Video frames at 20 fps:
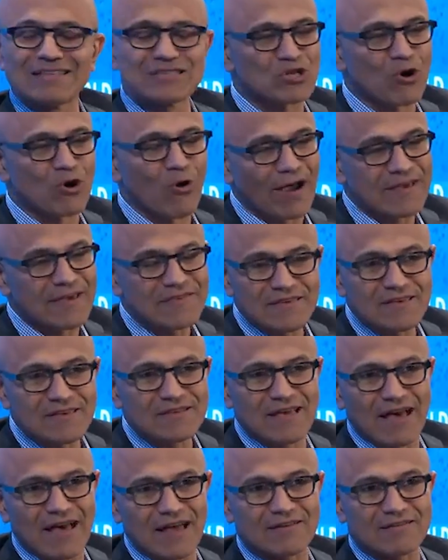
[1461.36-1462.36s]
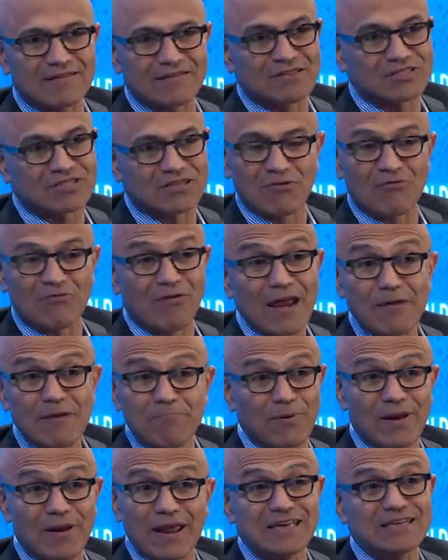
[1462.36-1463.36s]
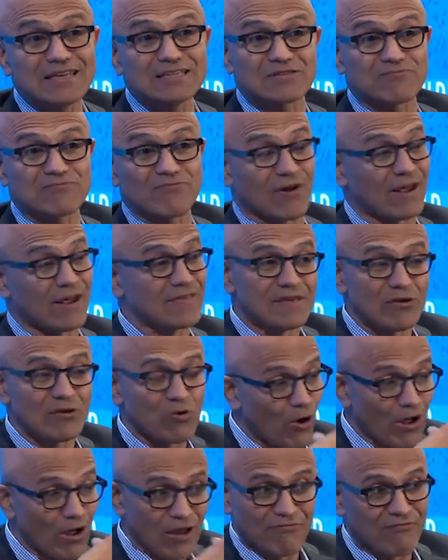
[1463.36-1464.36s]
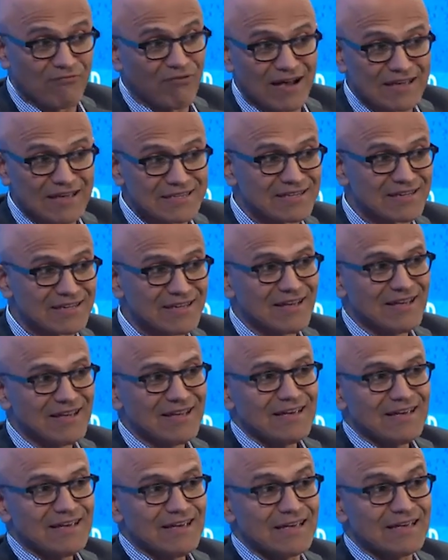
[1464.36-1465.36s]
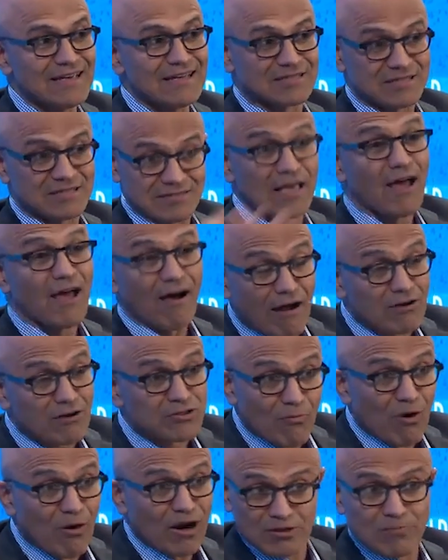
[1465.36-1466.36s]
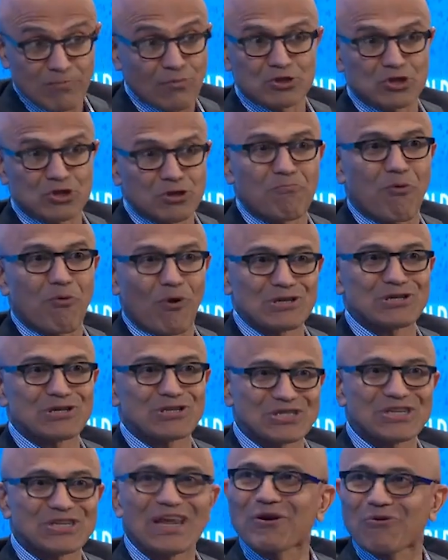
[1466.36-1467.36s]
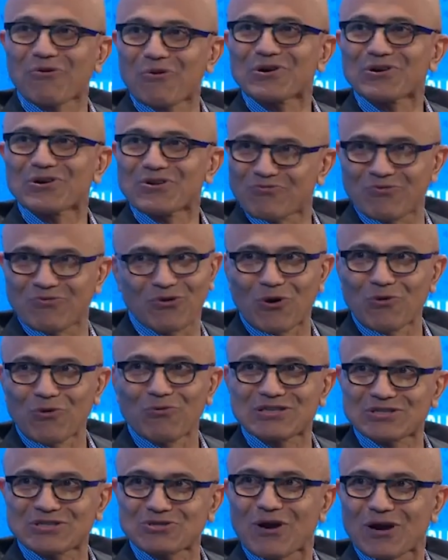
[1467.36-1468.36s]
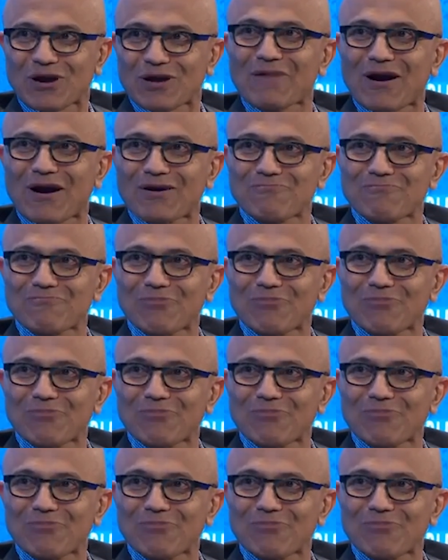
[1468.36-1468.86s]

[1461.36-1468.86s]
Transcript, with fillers: and so I think that it's a great place for, I think, all of us. Is they are the, one of the most important stakeholders. We always talk about